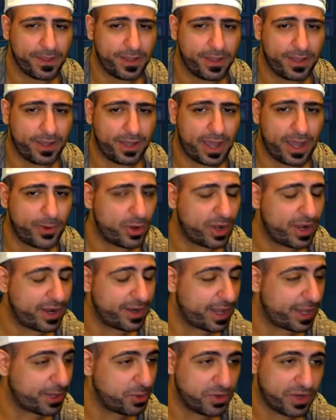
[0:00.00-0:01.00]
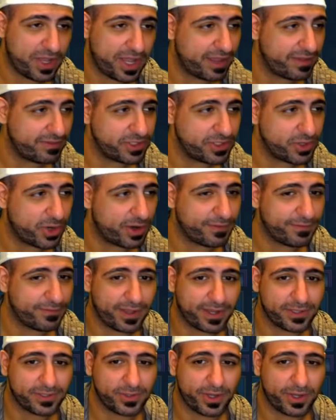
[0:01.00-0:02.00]
I do not have these
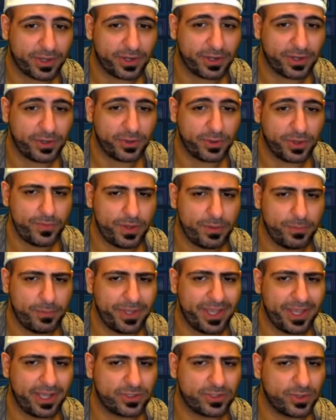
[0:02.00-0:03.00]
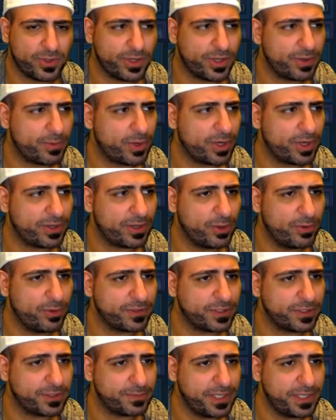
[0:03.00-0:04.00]
artifacts, so I couldn't do it. But yeah, so you're gonna want to go
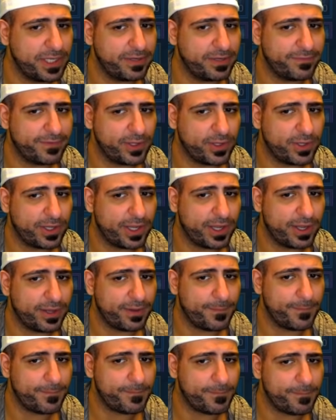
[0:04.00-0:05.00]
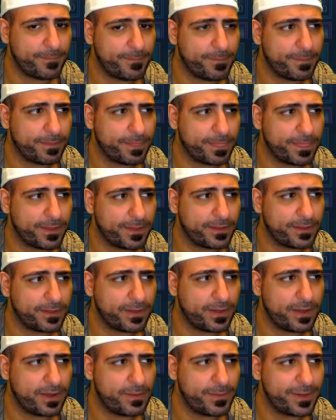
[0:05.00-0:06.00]
for speed if you can't.
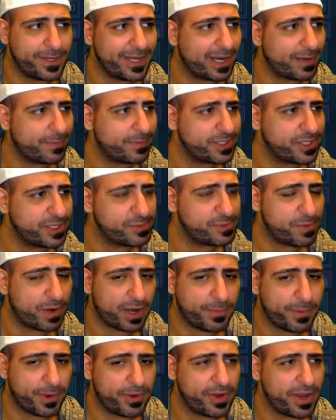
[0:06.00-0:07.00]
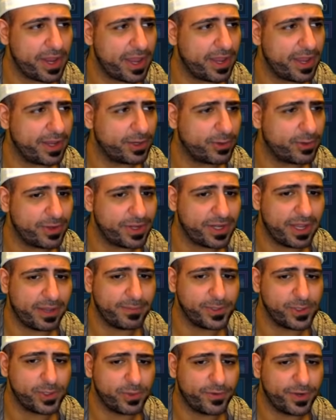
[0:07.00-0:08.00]
Attack percentage primary and crit
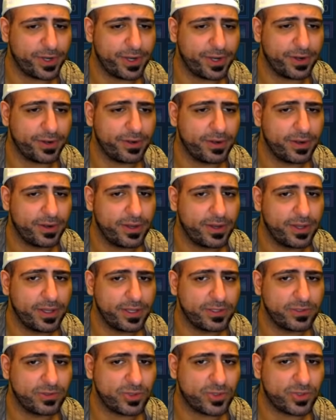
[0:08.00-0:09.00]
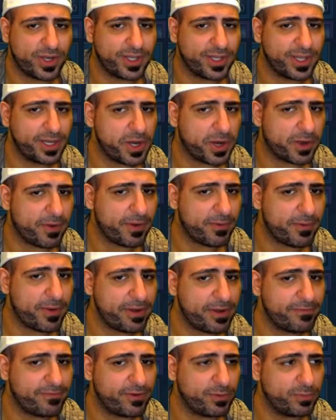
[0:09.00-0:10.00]
damage over here. So try to get your crit
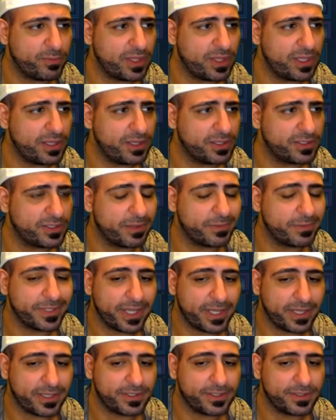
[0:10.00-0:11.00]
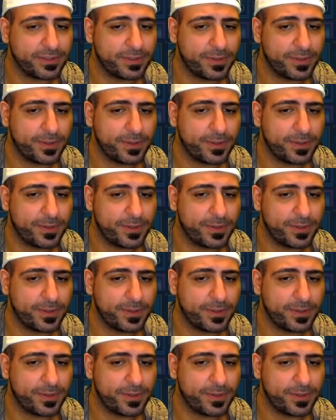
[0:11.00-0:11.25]
rate from the substats.